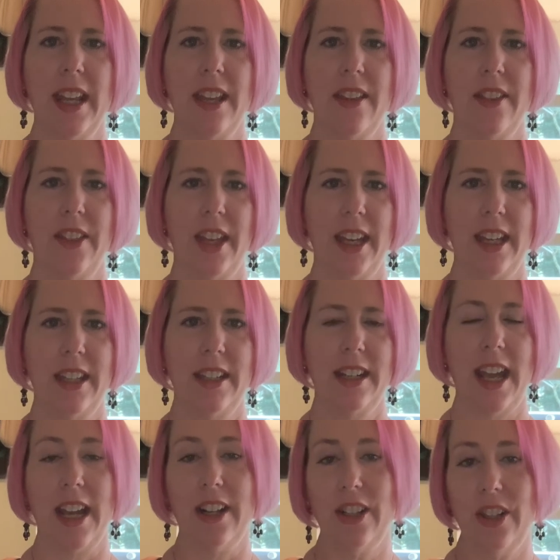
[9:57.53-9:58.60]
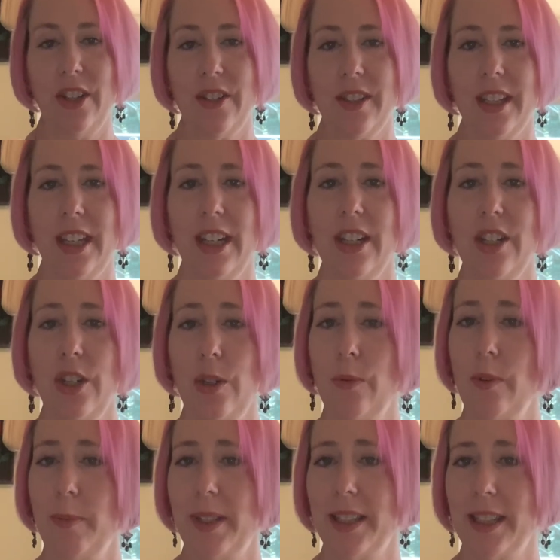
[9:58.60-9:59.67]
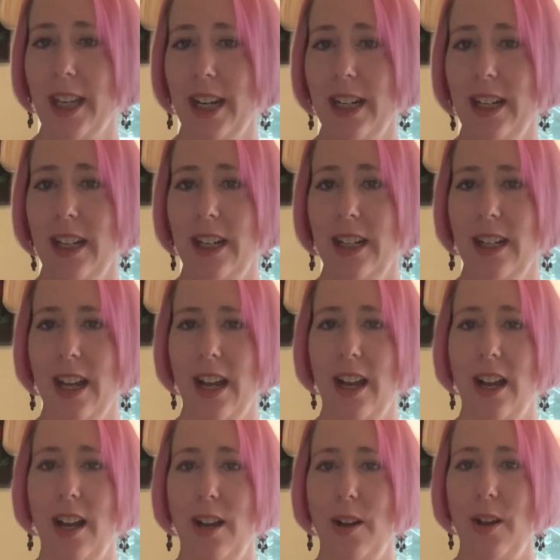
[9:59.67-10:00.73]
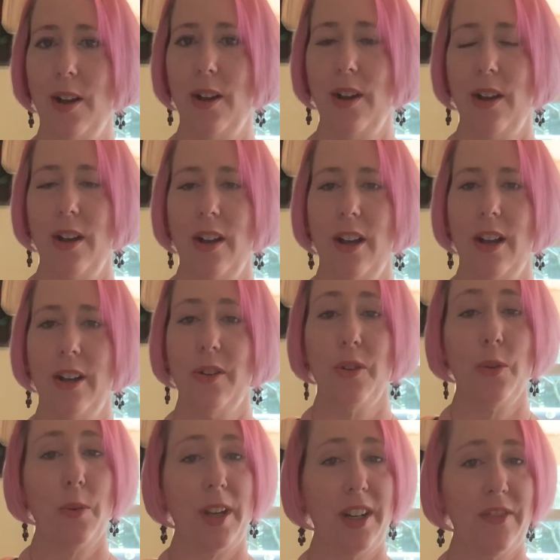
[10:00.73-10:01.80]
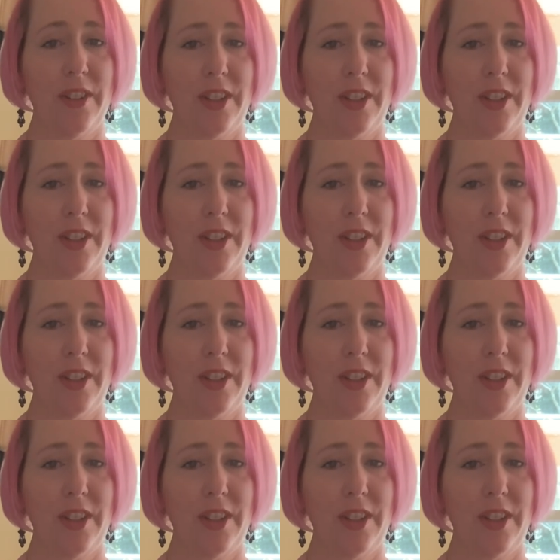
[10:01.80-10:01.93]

Then at closing, you will be signing quite a few